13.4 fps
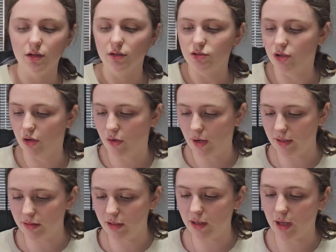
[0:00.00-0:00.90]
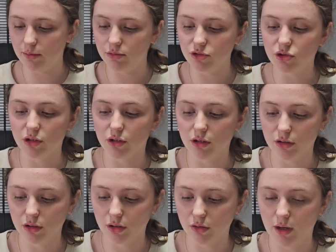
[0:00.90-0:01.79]
So I think I'm just going to
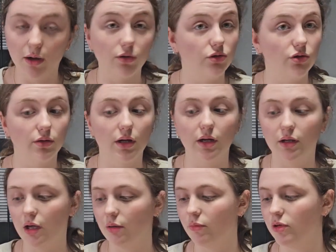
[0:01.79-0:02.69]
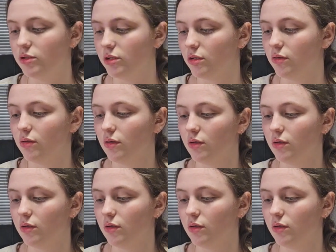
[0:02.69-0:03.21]
go, I'll do it on camera too.